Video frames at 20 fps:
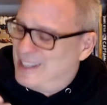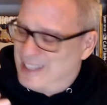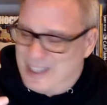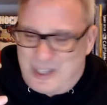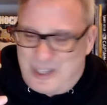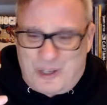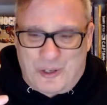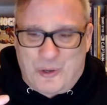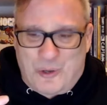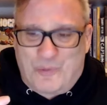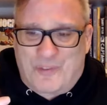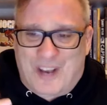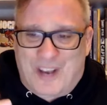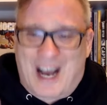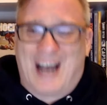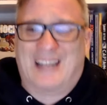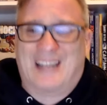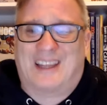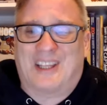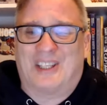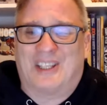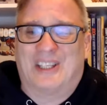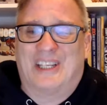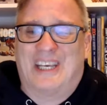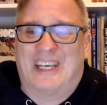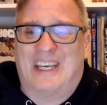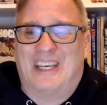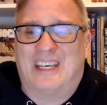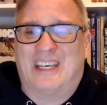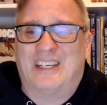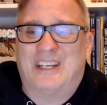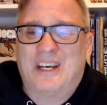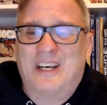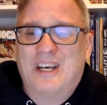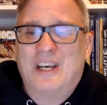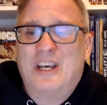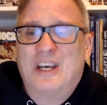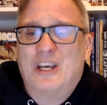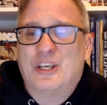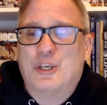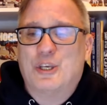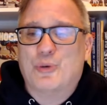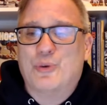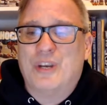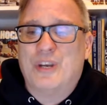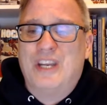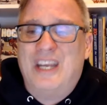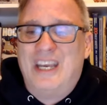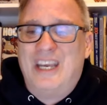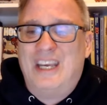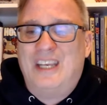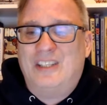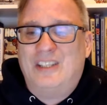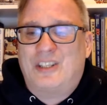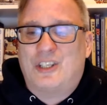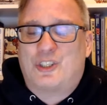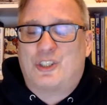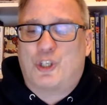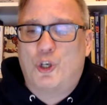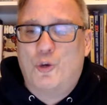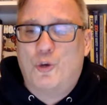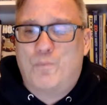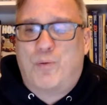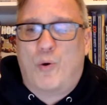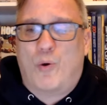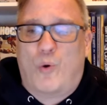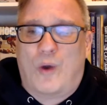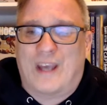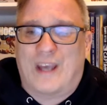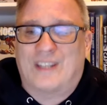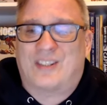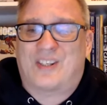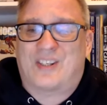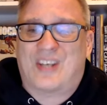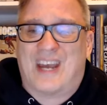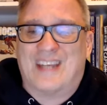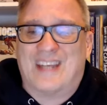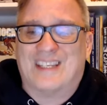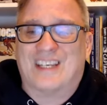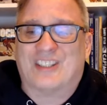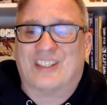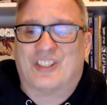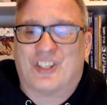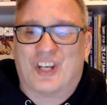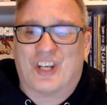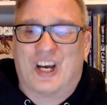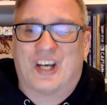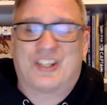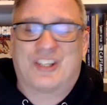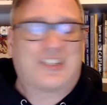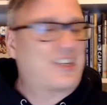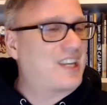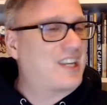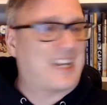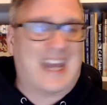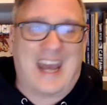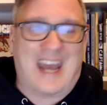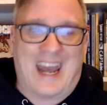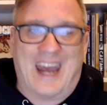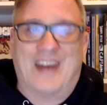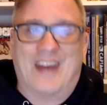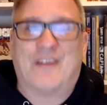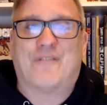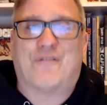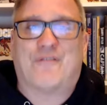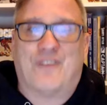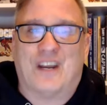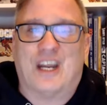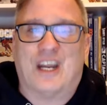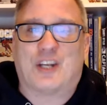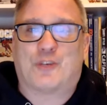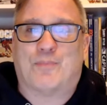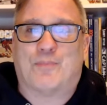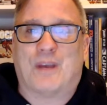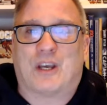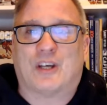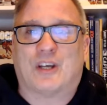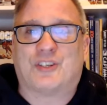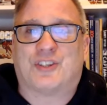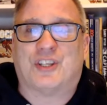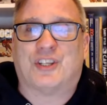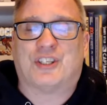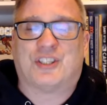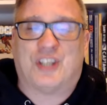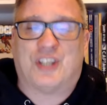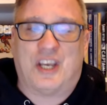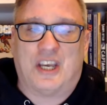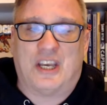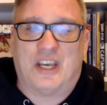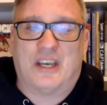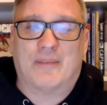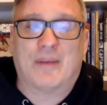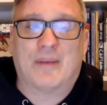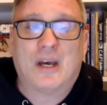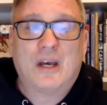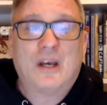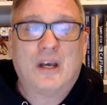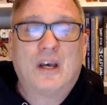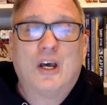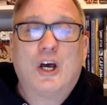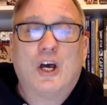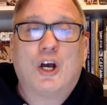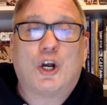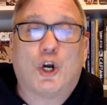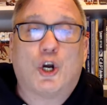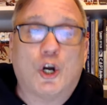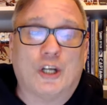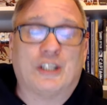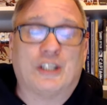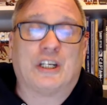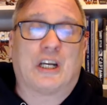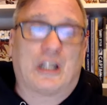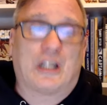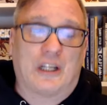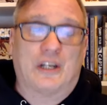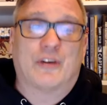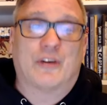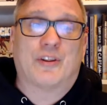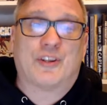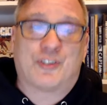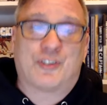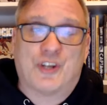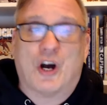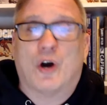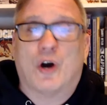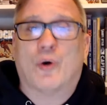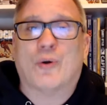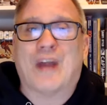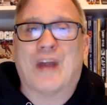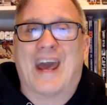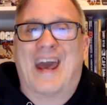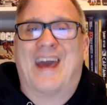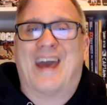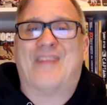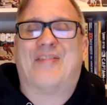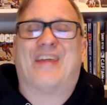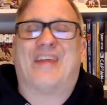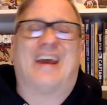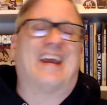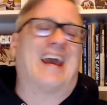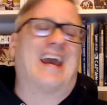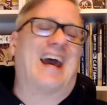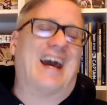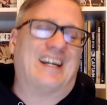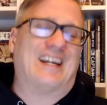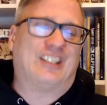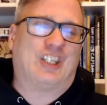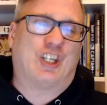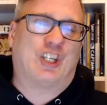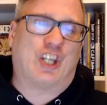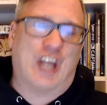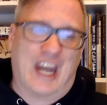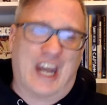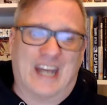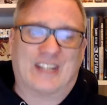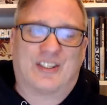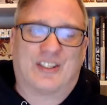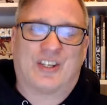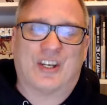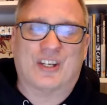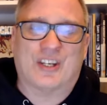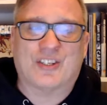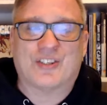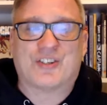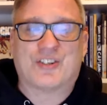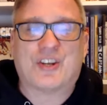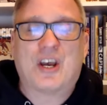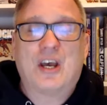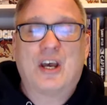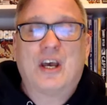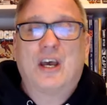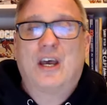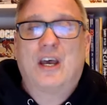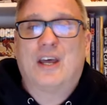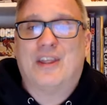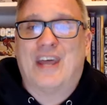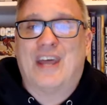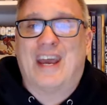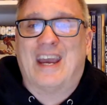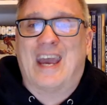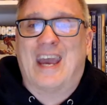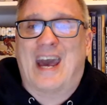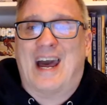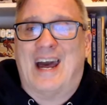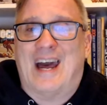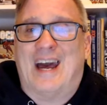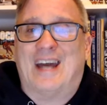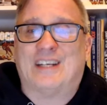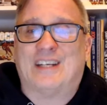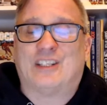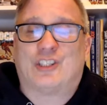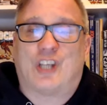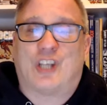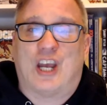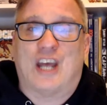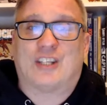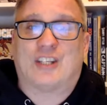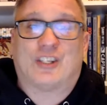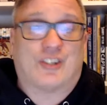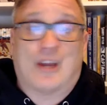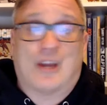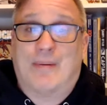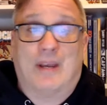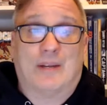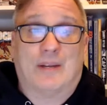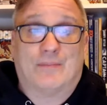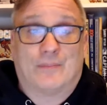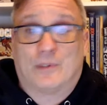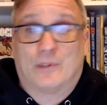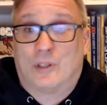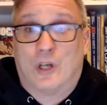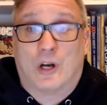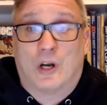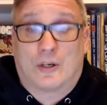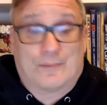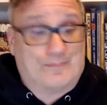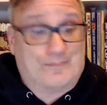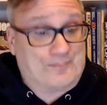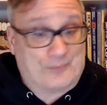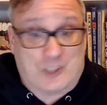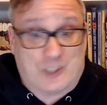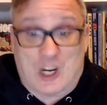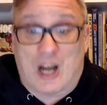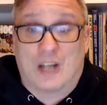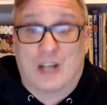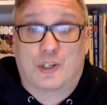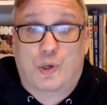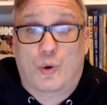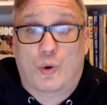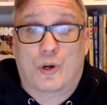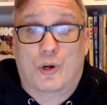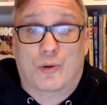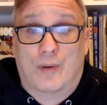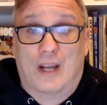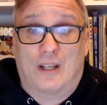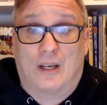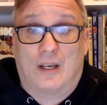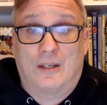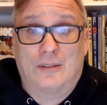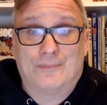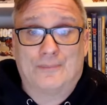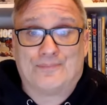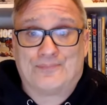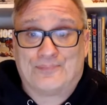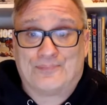You've got the lead. You need the 2 points, and you just can't finish because the team couldn't clear the zone, and they had chances. They had chances. I mean, look, John Tortorella